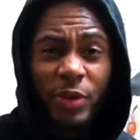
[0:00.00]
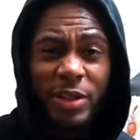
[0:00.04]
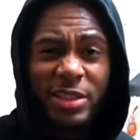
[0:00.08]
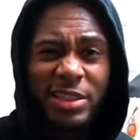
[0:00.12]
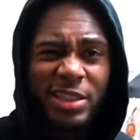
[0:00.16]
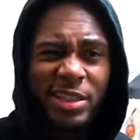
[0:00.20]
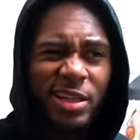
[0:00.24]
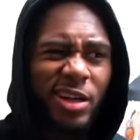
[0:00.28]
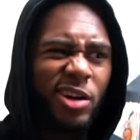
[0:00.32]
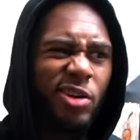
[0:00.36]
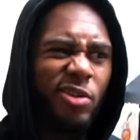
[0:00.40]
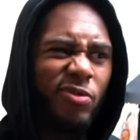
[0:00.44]
this
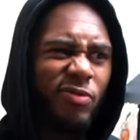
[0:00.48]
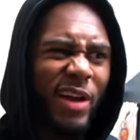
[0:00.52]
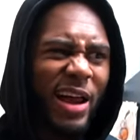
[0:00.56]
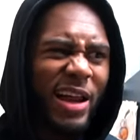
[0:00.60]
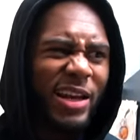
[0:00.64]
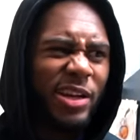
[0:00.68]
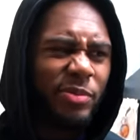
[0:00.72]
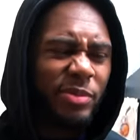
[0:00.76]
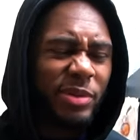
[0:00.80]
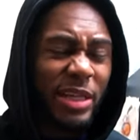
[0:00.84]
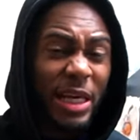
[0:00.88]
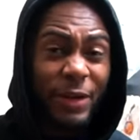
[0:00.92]
is like a
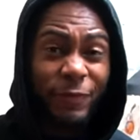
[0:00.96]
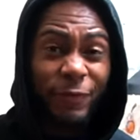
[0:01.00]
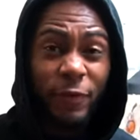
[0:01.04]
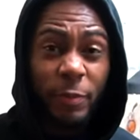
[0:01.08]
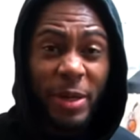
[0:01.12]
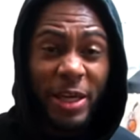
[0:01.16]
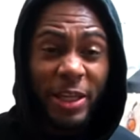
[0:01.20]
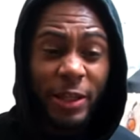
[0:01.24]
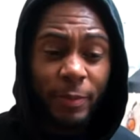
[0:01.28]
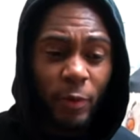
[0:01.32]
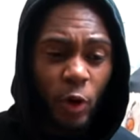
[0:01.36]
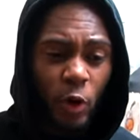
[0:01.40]
random day for
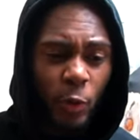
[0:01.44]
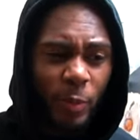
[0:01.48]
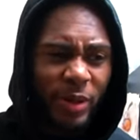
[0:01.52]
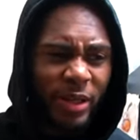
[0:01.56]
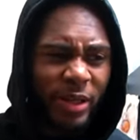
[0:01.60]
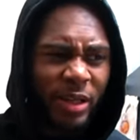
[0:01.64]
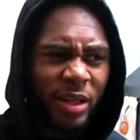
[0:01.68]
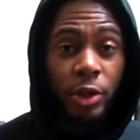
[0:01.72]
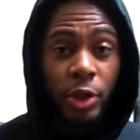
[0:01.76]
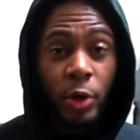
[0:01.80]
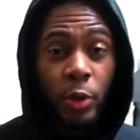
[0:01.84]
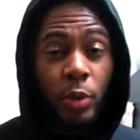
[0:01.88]
me at the
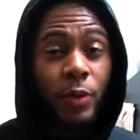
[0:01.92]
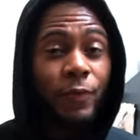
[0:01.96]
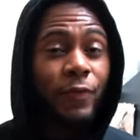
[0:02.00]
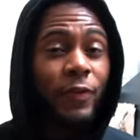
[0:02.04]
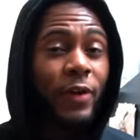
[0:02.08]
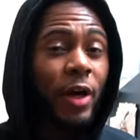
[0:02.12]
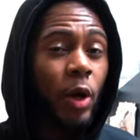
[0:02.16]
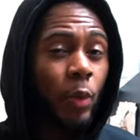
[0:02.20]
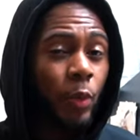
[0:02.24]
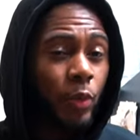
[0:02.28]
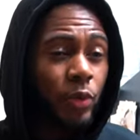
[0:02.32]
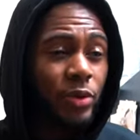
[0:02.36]
moment. The only
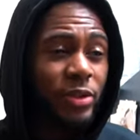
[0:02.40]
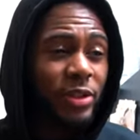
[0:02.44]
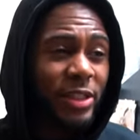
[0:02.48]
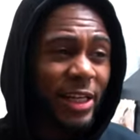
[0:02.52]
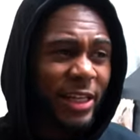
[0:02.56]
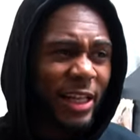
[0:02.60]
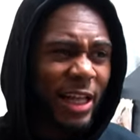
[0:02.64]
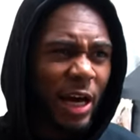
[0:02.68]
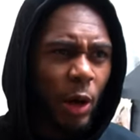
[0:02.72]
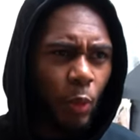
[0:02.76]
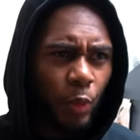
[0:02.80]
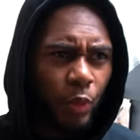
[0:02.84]
thing I will
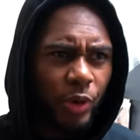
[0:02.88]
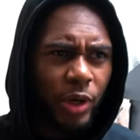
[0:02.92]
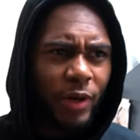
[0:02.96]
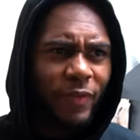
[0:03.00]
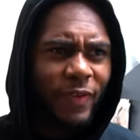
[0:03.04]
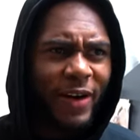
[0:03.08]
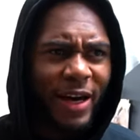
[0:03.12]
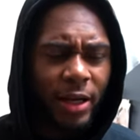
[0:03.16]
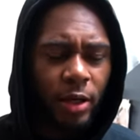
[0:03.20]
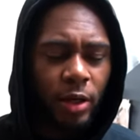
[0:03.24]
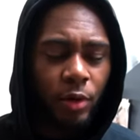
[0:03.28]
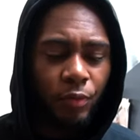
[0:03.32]
say that I wouldn't
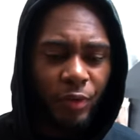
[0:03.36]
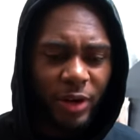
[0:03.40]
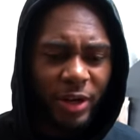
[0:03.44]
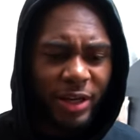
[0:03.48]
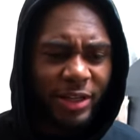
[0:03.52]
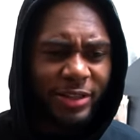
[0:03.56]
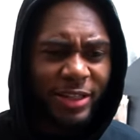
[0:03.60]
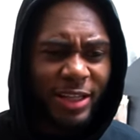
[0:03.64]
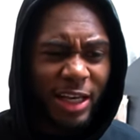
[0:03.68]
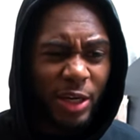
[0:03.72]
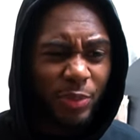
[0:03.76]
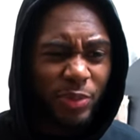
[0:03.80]
have had on a
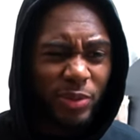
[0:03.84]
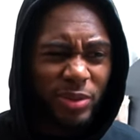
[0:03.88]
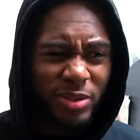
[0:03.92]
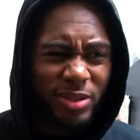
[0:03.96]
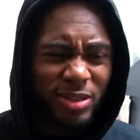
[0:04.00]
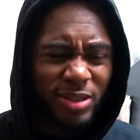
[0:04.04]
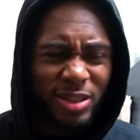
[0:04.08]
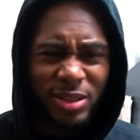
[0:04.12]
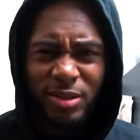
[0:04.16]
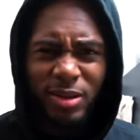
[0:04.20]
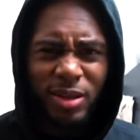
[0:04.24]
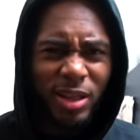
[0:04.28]
regular day
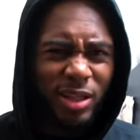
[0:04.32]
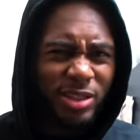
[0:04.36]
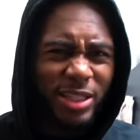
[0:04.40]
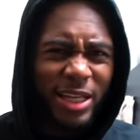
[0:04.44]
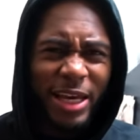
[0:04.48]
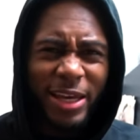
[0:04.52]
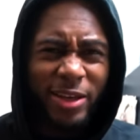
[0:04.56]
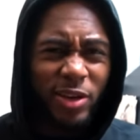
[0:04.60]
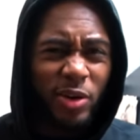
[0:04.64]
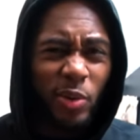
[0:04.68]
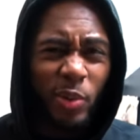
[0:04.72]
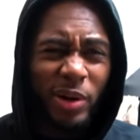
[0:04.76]
was the
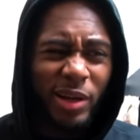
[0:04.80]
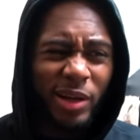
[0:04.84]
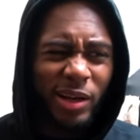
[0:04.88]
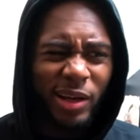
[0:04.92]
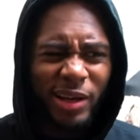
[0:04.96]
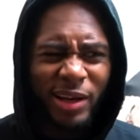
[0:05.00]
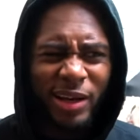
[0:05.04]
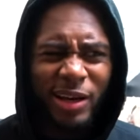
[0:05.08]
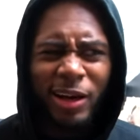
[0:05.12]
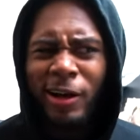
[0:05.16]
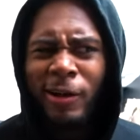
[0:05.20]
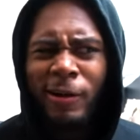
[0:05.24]
takeaway.
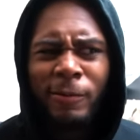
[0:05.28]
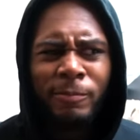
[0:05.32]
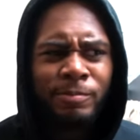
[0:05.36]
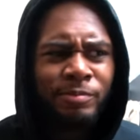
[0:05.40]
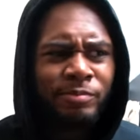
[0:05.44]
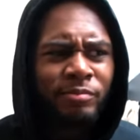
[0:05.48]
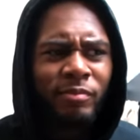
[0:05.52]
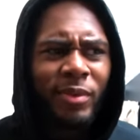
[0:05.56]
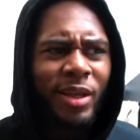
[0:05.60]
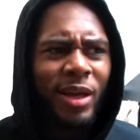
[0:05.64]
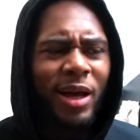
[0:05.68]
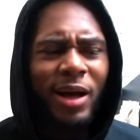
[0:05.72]
Like,
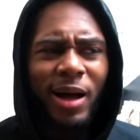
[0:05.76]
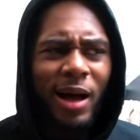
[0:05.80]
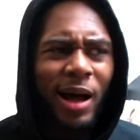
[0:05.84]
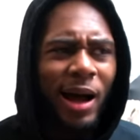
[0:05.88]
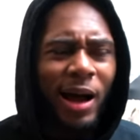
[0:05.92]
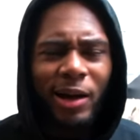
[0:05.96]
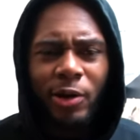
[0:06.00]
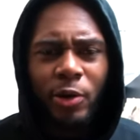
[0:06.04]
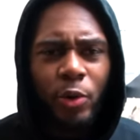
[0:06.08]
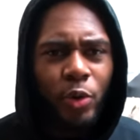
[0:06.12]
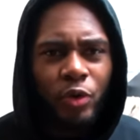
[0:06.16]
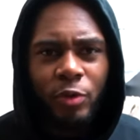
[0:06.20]

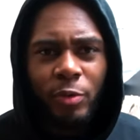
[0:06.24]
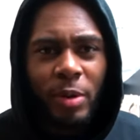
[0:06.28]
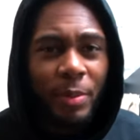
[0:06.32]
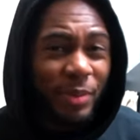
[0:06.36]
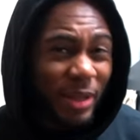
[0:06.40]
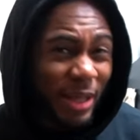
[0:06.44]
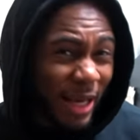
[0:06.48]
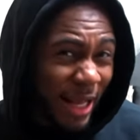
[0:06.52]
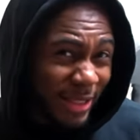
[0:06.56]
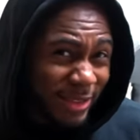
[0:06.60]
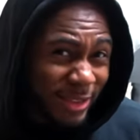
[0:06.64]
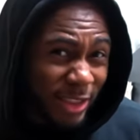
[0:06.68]
I couldn't
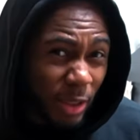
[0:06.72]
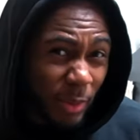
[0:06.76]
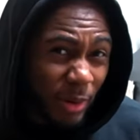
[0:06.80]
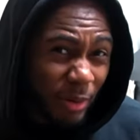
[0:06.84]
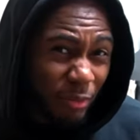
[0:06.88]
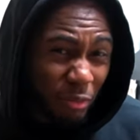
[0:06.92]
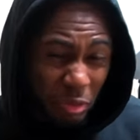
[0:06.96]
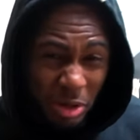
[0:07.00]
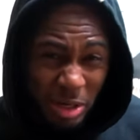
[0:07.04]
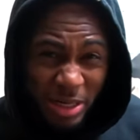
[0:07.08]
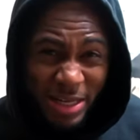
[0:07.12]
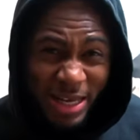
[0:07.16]
remember the last time I
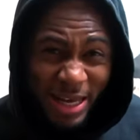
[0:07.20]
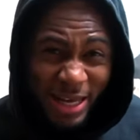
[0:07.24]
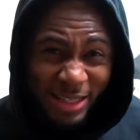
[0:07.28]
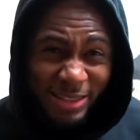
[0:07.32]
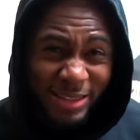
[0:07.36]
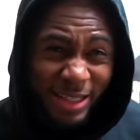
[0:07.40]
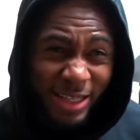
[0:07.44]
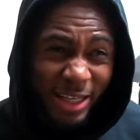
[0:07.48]
really had